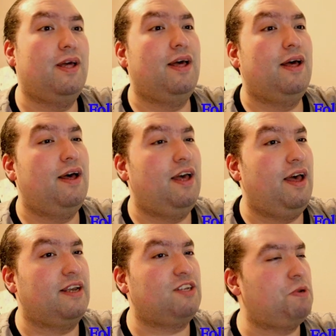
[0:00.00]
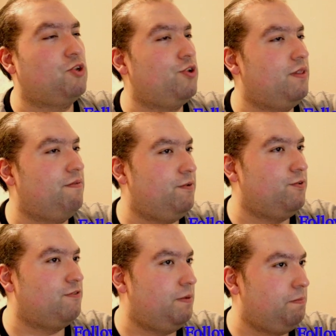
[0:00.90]
Especially in the first
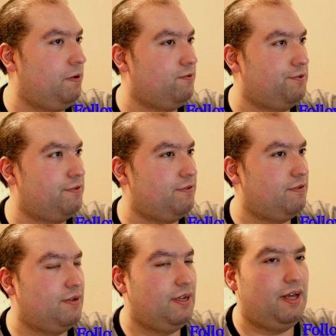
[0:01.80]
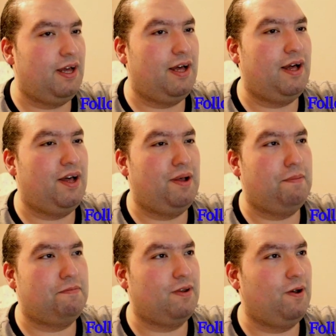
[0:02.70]
10 puzzles.
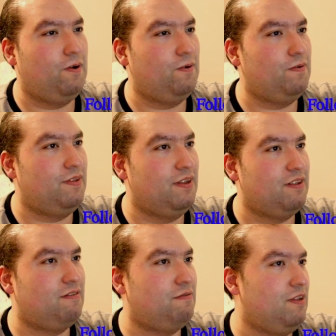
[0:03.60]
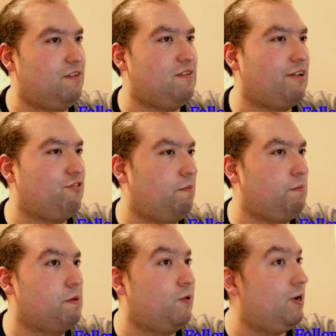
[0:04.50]
So this is actually a big
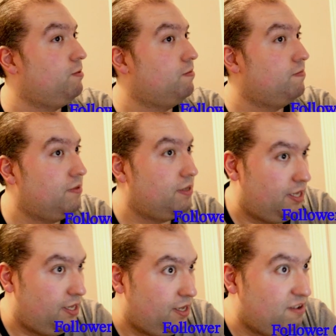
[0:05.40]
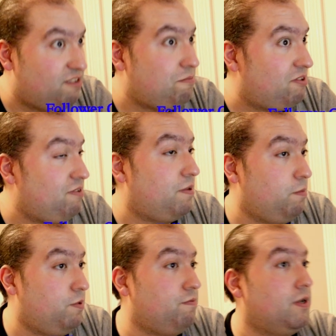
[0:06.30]
problem, this specific
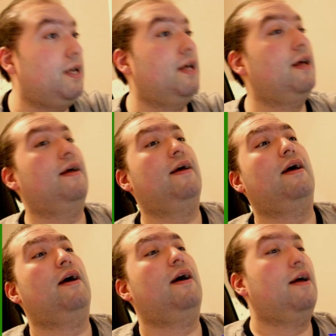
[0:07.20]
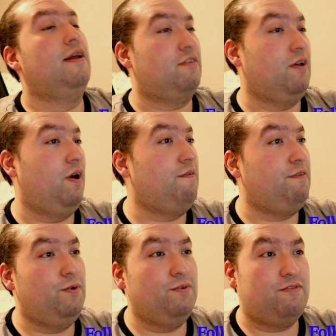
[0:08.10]
move. So if you
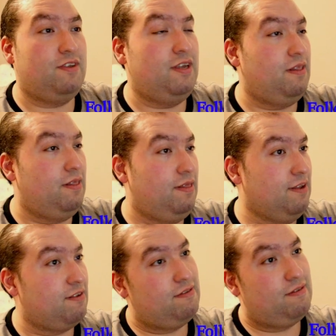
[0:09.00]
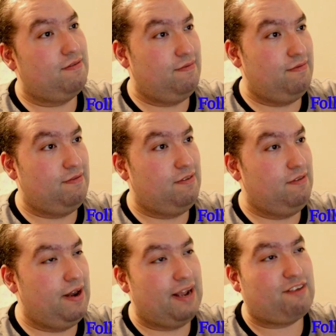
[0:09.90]
don't see the
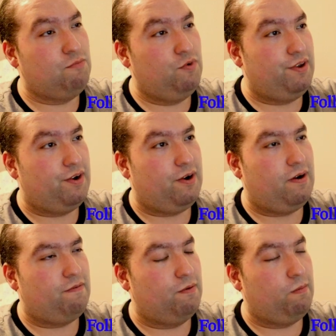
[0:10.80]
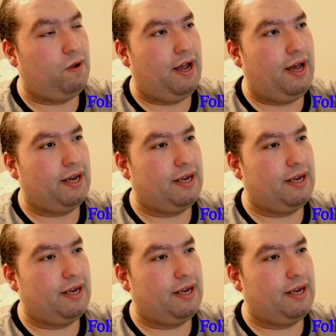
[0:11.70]
next move here for black,